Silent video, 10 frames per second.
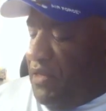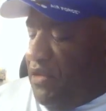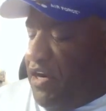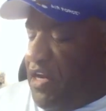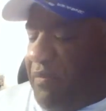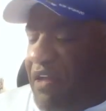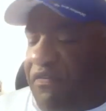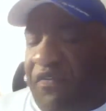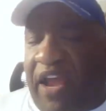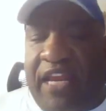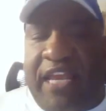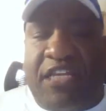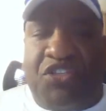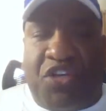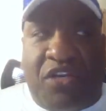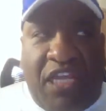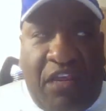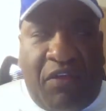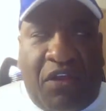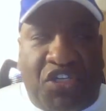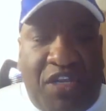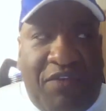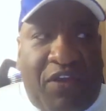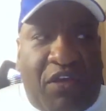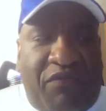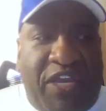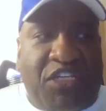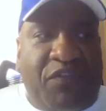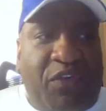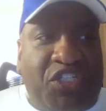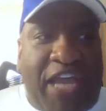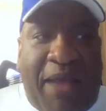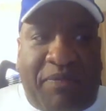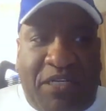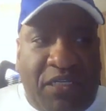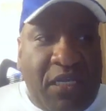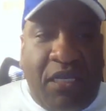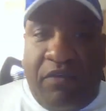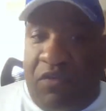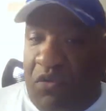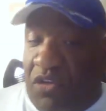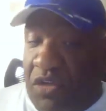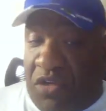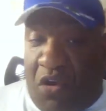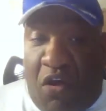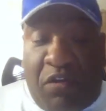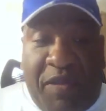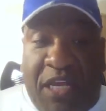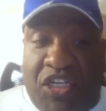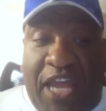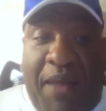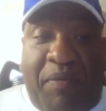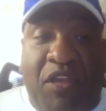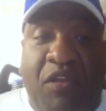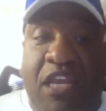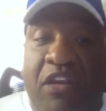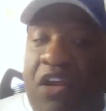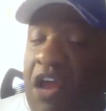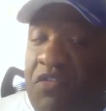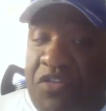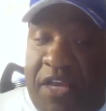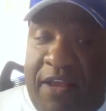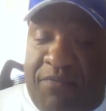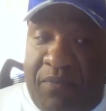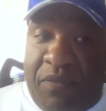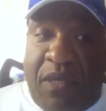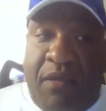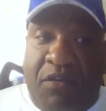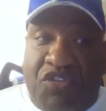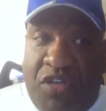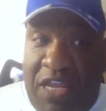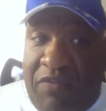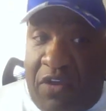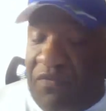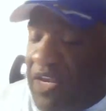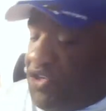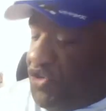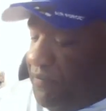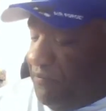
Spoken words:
Learning about finance, Geneva Convention for chaplain. If you just call to be a chaplain, you need to understand Geneva Convention.